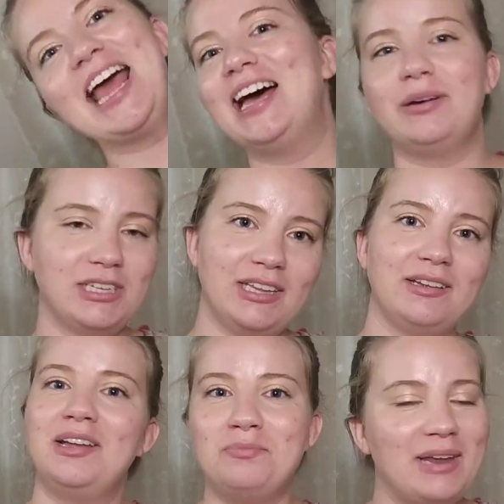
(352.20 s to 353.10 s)
and I wasn't in
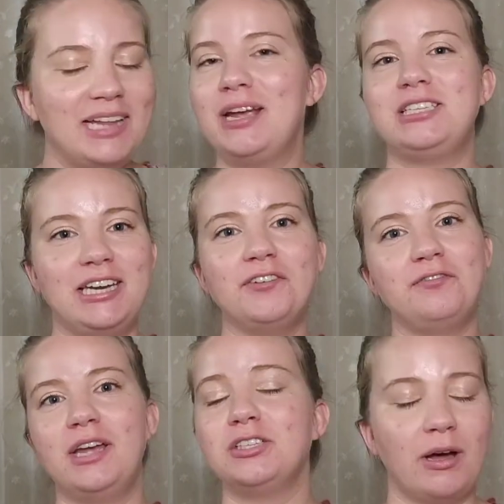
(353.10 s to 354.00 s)
the headspace to knit for a
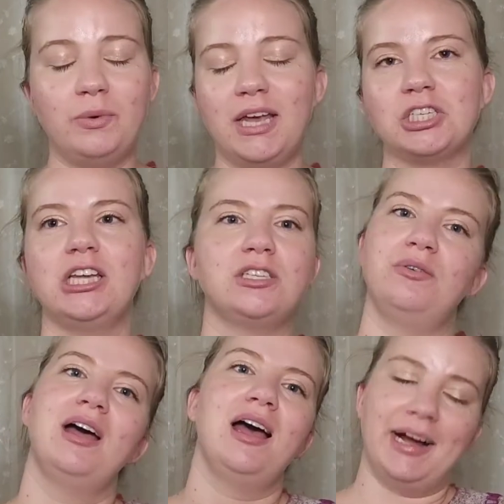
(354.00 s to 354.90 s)
few days, or about a week actually,
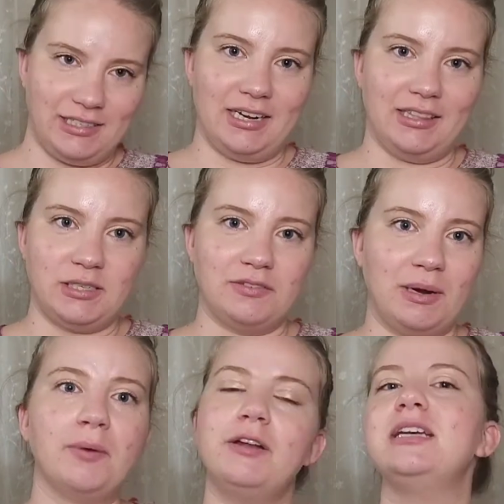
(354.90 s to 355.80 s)
so I didn't knit the last week of
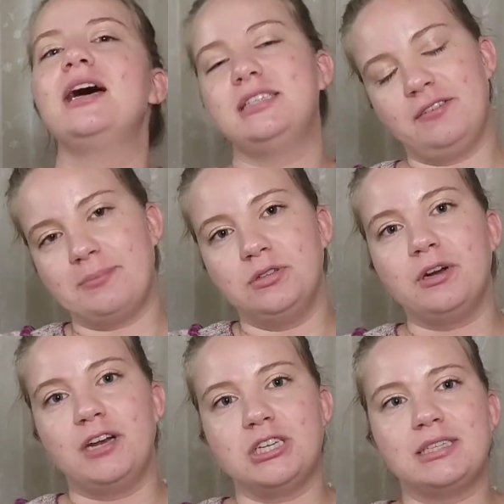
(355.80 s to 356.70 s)
September. But if I did, I definitely absolutely
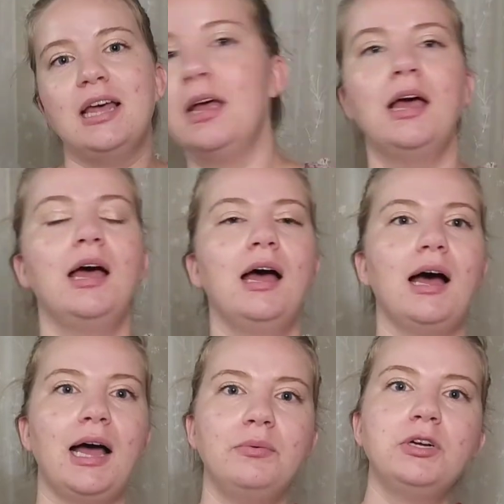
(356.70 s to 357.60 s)
would have finished
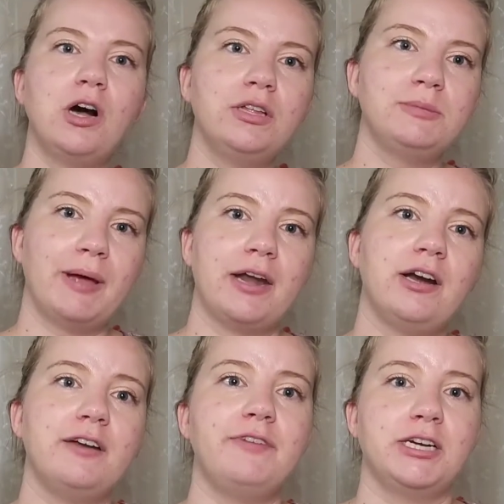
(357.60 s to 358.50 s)
this. I would call this
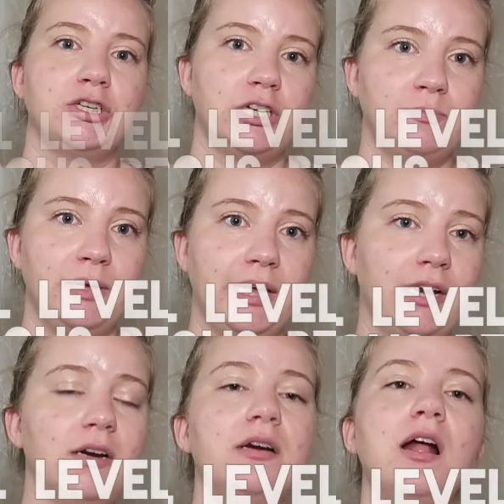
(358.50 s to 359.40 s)
pattern adventurous
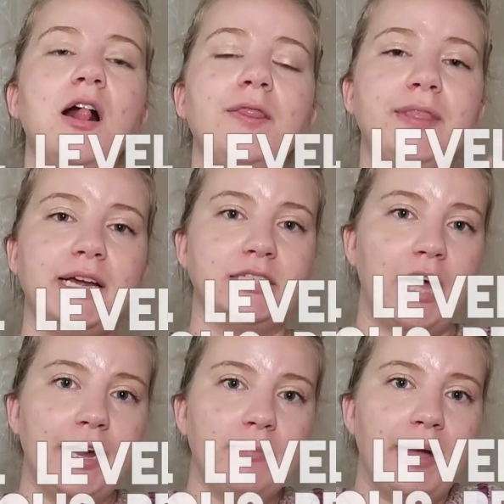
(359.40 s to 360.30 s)
beginner. The
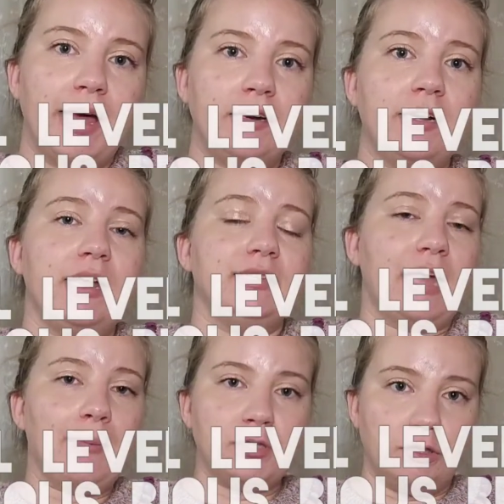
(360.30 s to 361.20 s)
entire pattern is
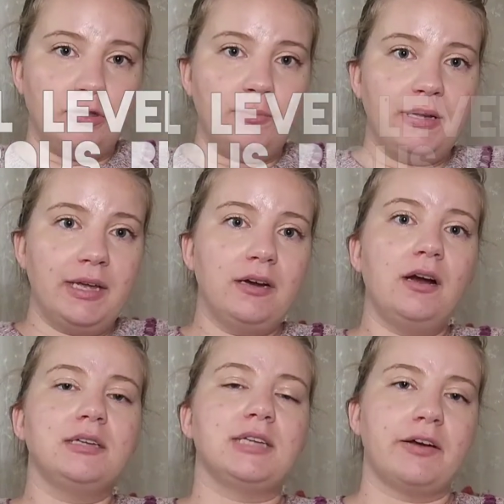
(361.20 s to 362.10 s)
absolutely beginner
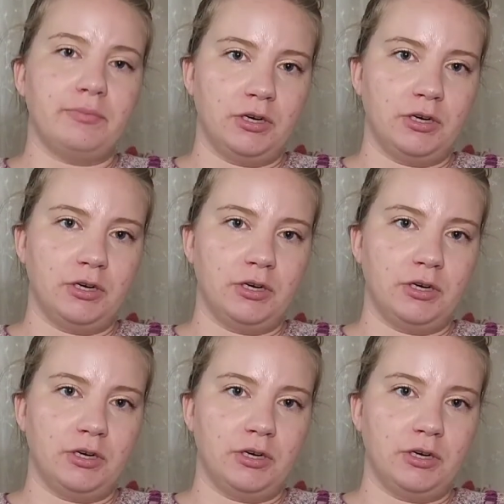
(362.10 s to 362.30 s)
aside from the